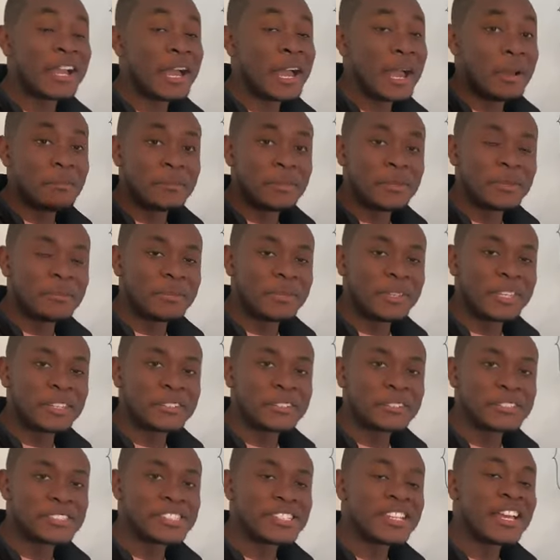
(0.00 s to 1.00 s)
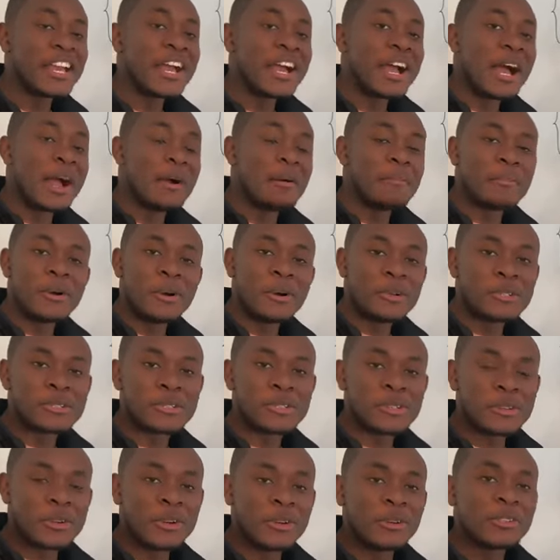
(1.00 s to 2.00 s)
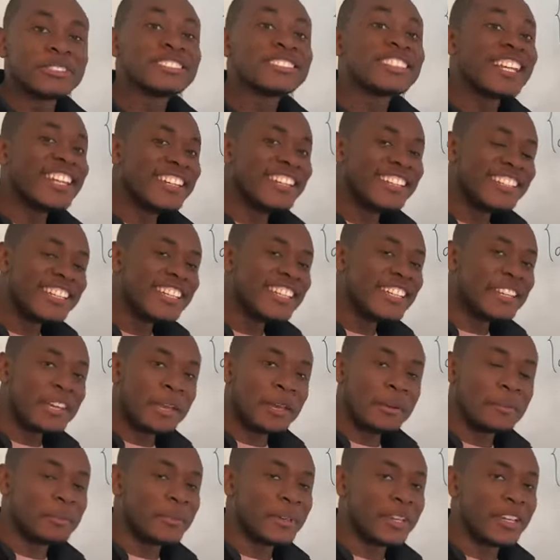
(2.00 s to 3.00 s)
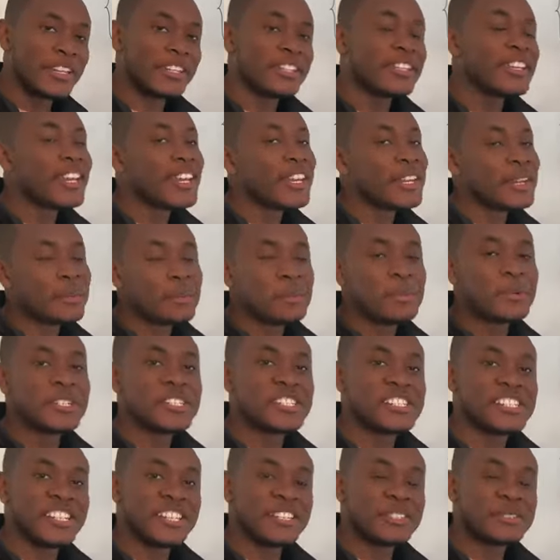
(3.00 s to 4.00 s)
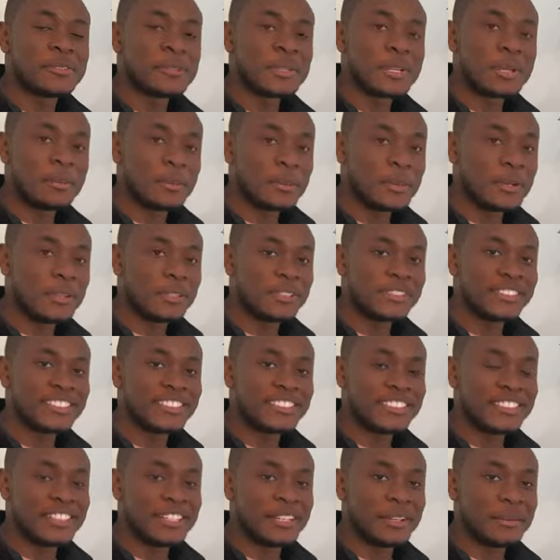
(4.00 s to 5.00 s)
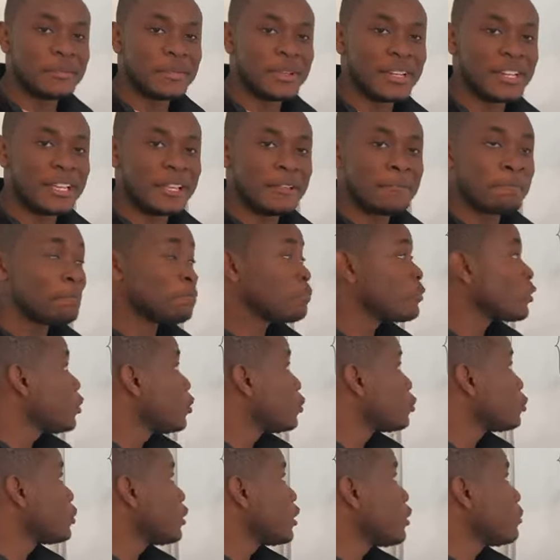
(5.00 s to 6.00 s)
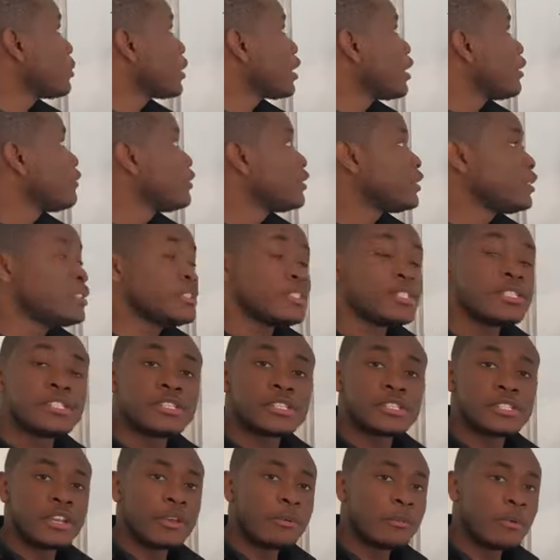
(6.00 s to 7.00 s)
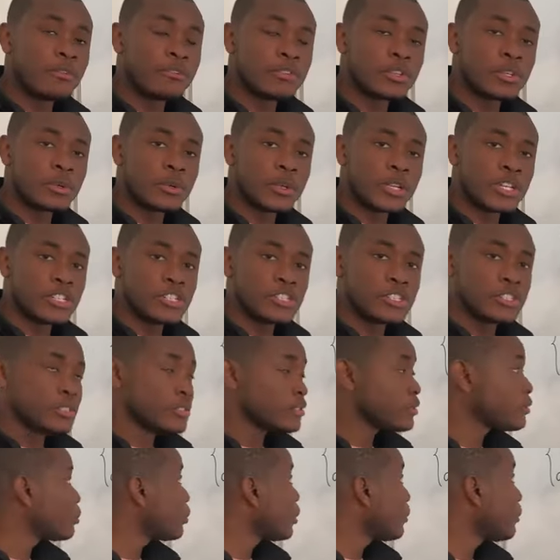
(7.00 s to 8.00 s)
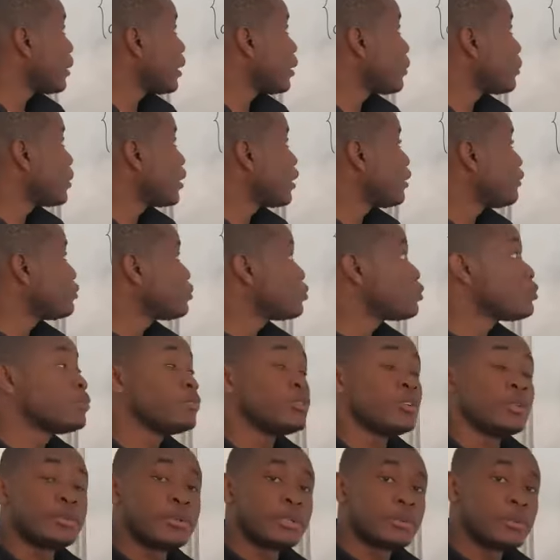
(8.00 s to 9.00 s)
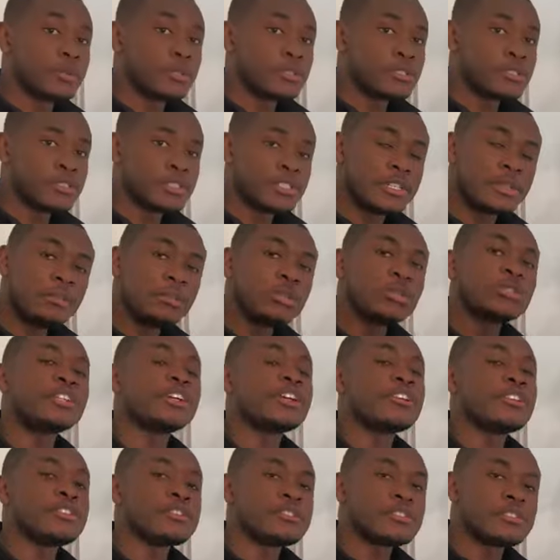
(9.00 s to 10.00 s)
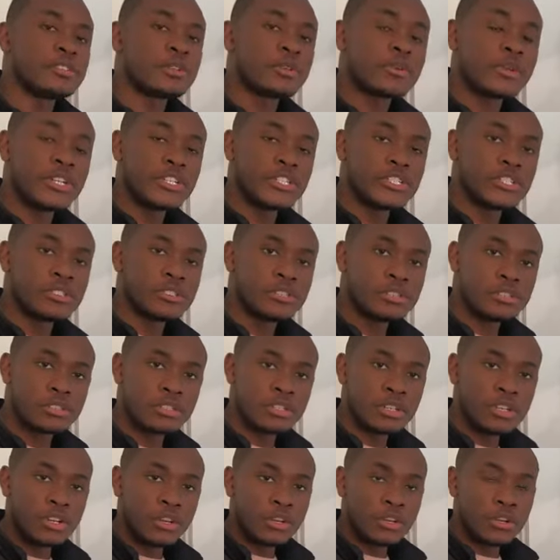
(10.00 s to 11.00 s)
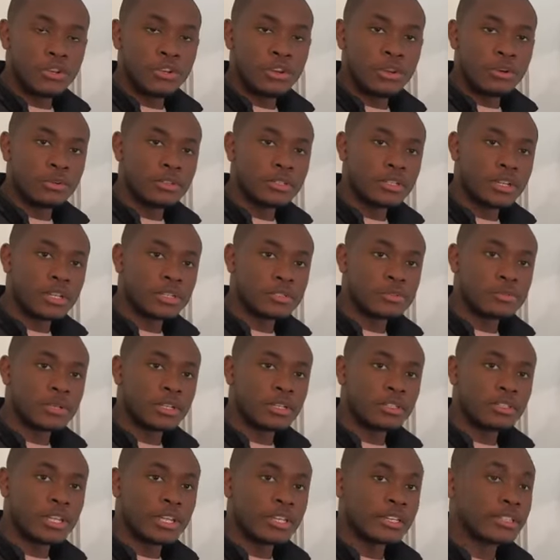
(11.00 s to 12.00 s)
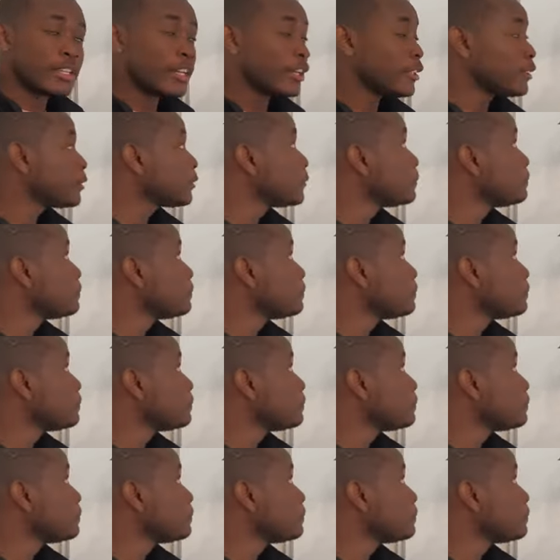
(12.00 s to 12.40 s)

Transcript: I'm Domingos. I'm also called DMA and appreciate when I'm called the DMA. Today we have this system of equations whereby we have two variables, simultaneous equations known as well like that.